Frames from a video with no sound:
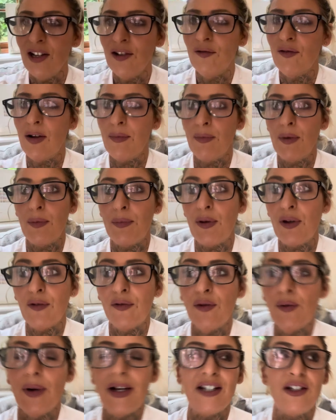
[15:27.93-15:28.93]
Right, my
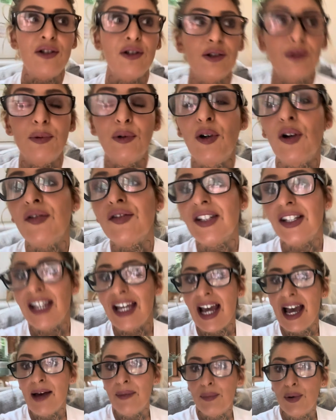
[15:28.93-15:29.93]
beautiful angels, we're off to the
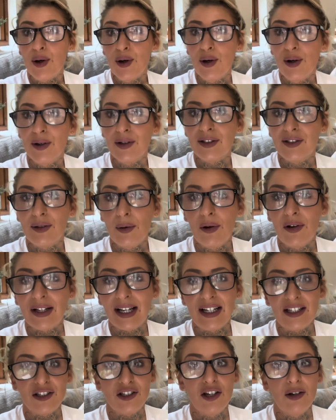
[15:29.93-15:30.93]
airport, so I'll
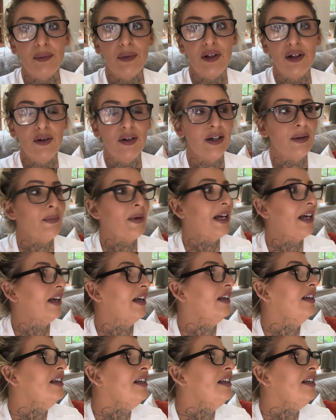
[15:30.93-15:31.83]
catch up with you in a bit.